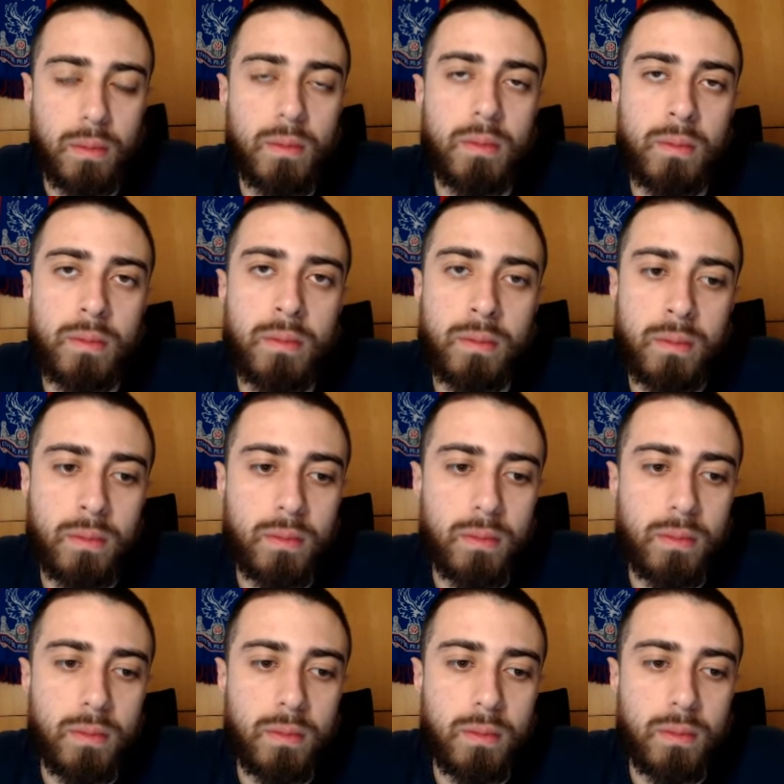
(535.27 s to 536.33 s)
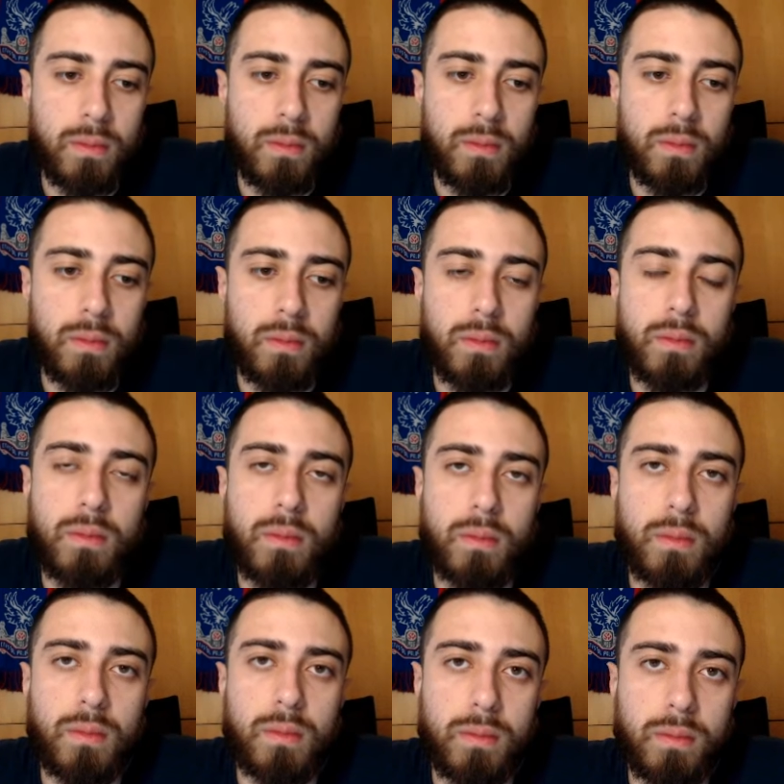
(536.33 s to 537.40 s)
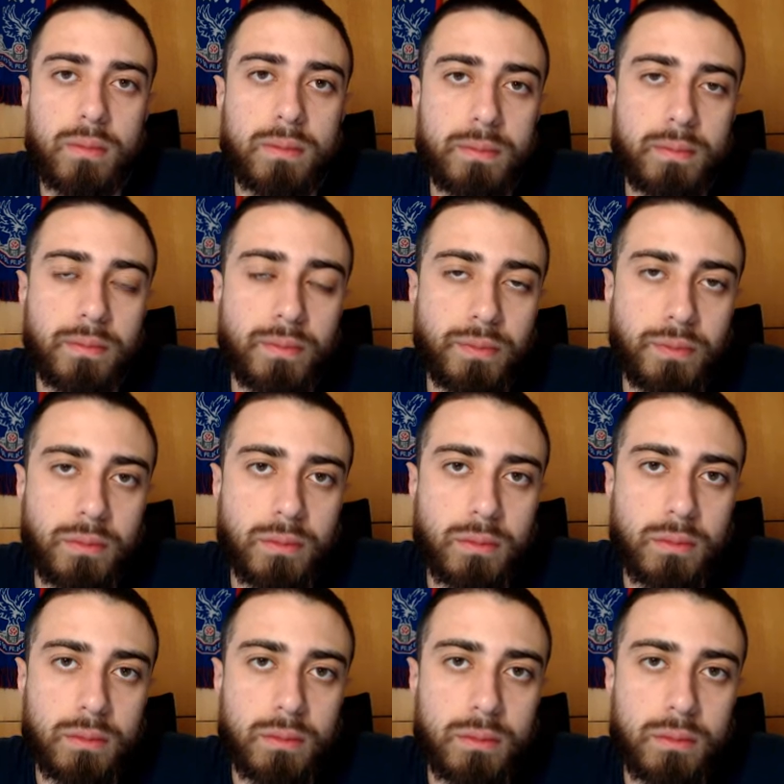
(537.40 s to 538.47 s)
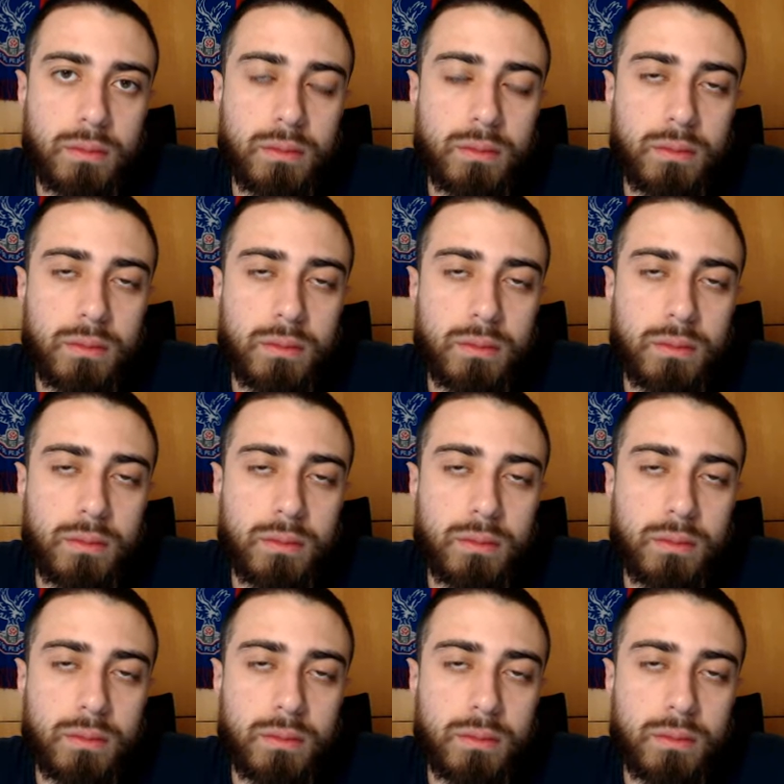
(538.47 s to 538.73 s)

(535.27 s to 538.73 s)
(not speaking)